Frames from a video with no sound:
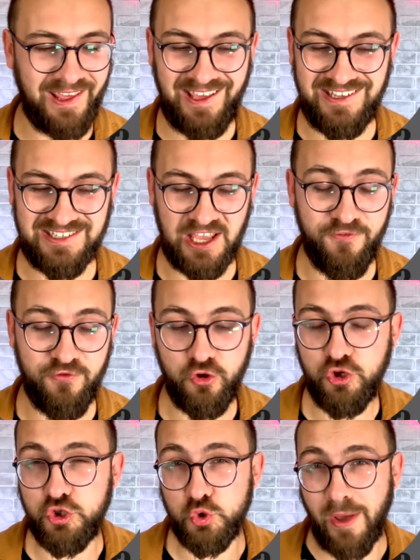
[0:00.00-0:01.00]
is if you
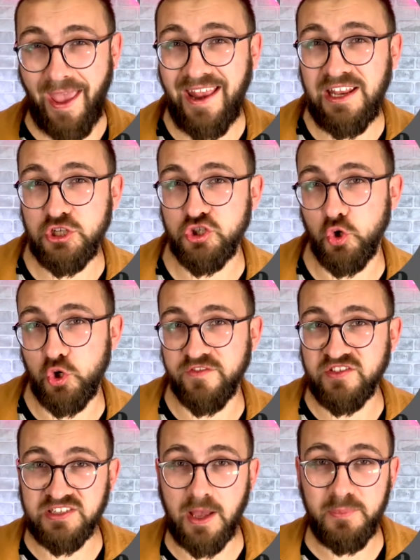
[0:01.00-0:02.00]
do any sort of
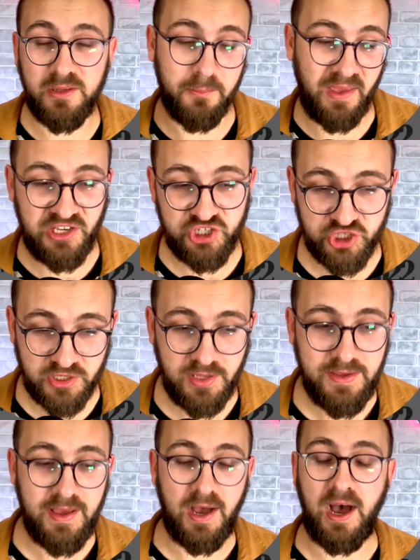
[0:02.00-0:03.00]
sublimation,
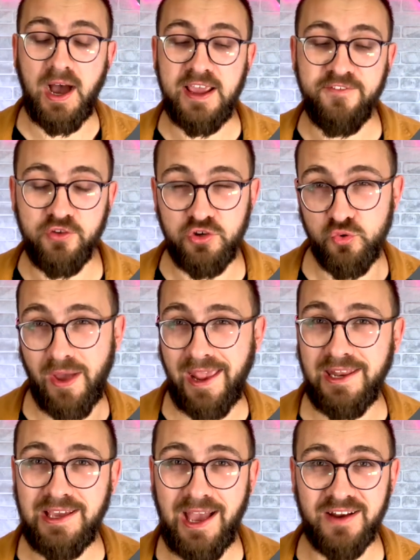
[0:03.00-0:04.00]
uh, if you do
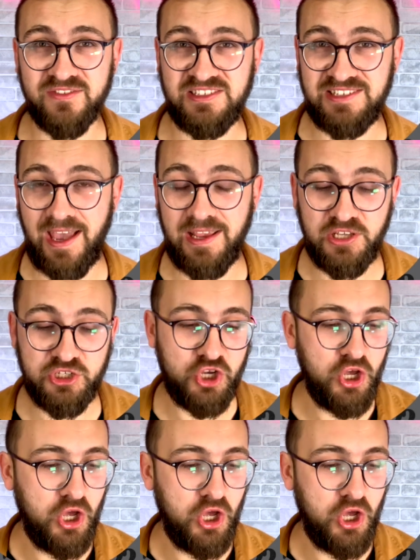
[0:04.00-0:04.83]
any kind of signage,